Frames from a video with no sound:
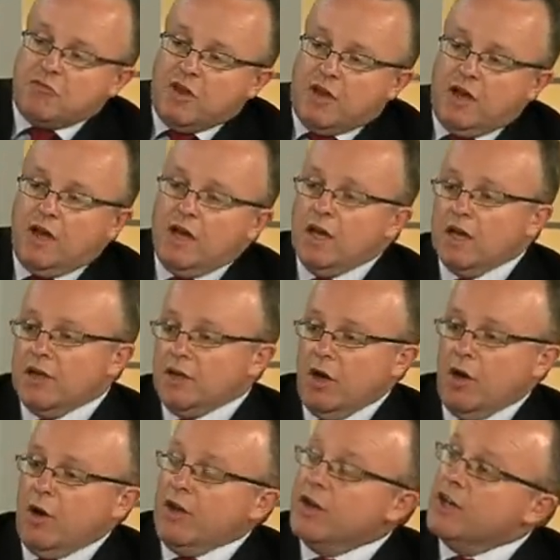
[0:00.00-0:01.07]

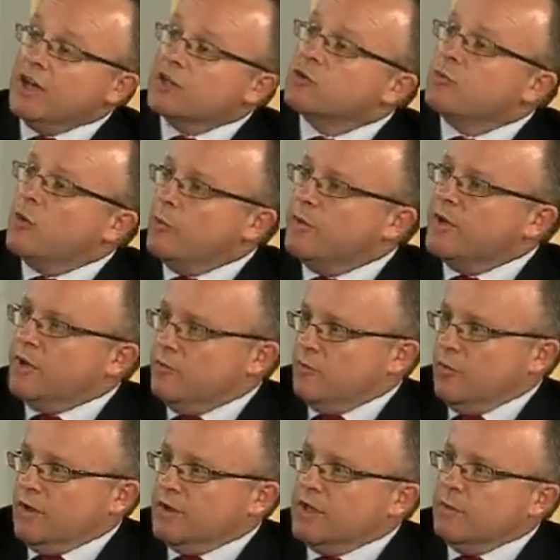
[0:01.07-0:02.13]
intellectual property,
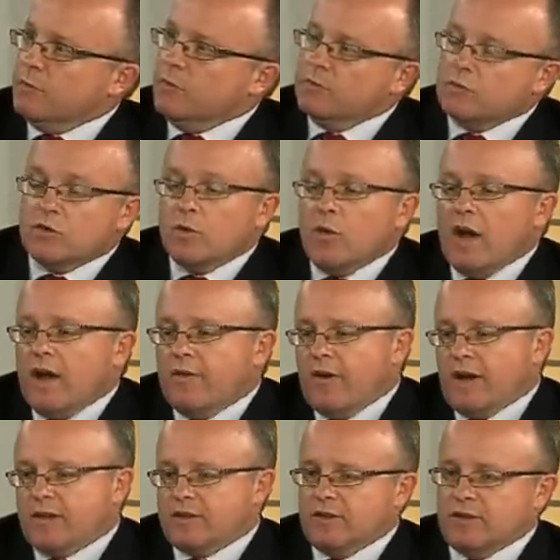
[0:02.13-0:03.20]
for example? Do I have
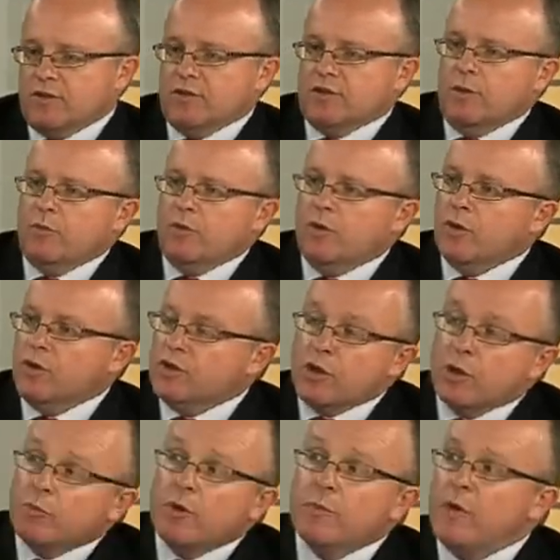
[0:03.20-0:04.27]
access to someone who can
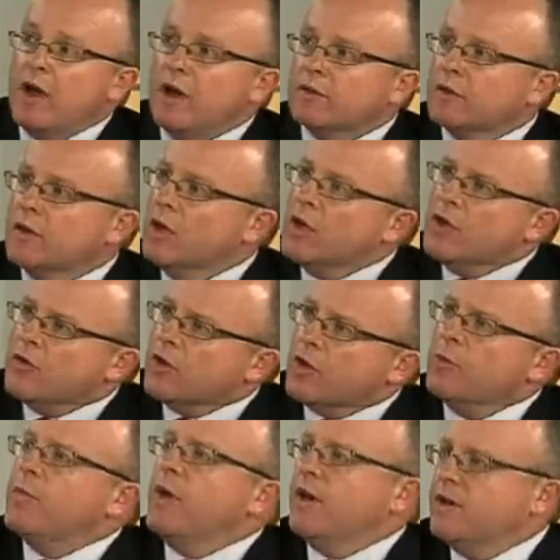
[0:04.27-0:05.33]
tell me about the
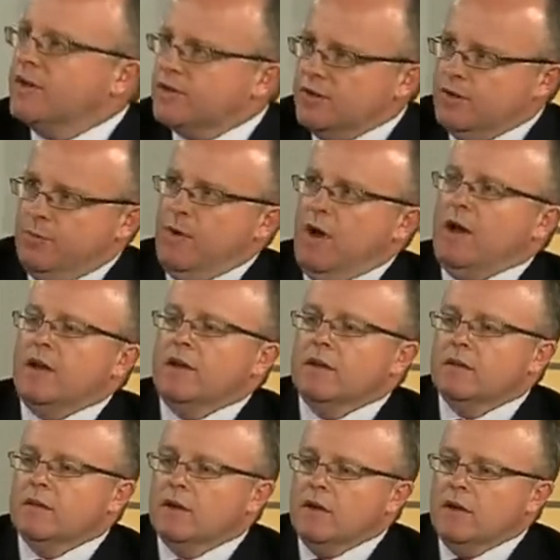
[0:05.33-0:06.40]
competitors in a market?
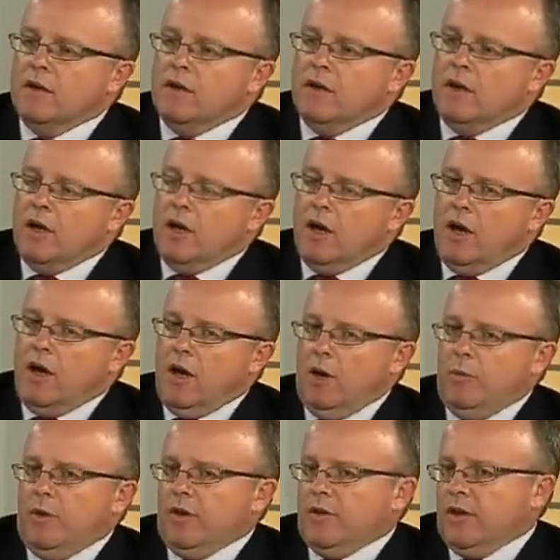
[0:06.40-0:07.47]
Mm.
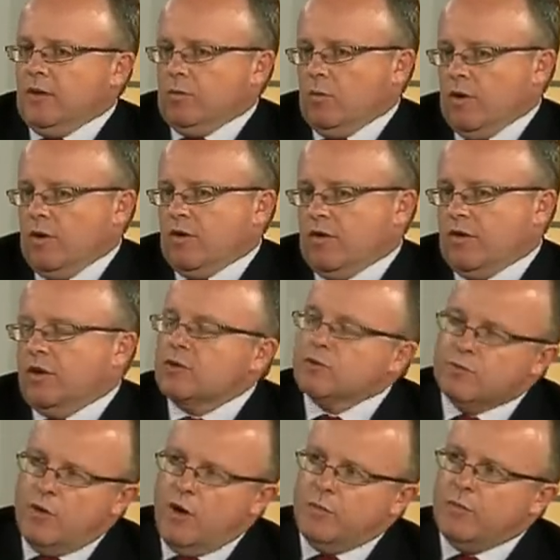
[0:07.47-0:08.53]
I mean, I think one of the things you'll
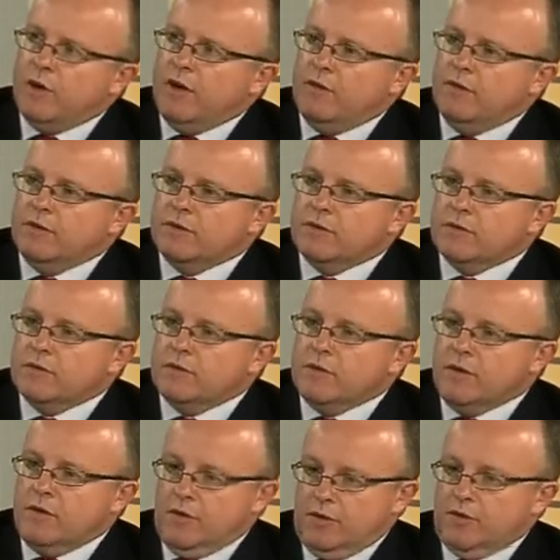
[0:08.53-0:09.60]
find, Peter, is
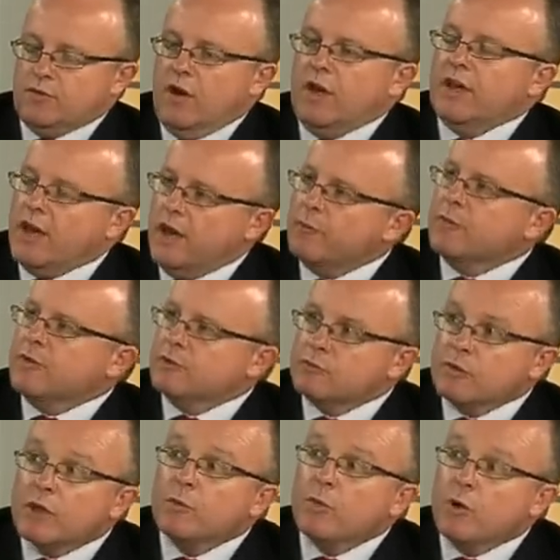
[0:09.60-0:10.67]
the Australian government is
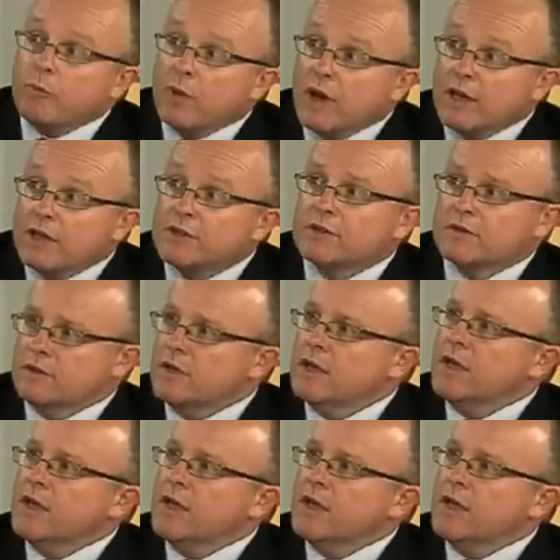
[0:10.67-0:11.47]
really well placed